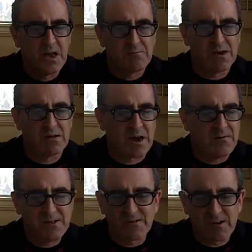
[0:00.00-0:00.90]
But I
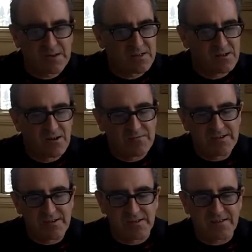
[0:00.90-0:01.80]
think there's only like,
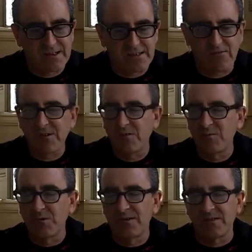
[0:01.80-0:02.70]
this is it. There's like only 2
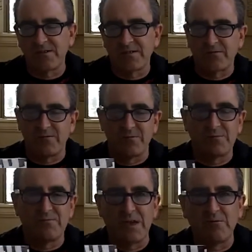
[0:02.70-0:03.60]
books on this group,
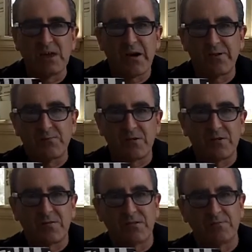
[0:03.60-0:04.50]
and we have it at
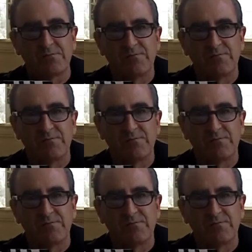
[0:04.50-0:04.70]
BookSoup.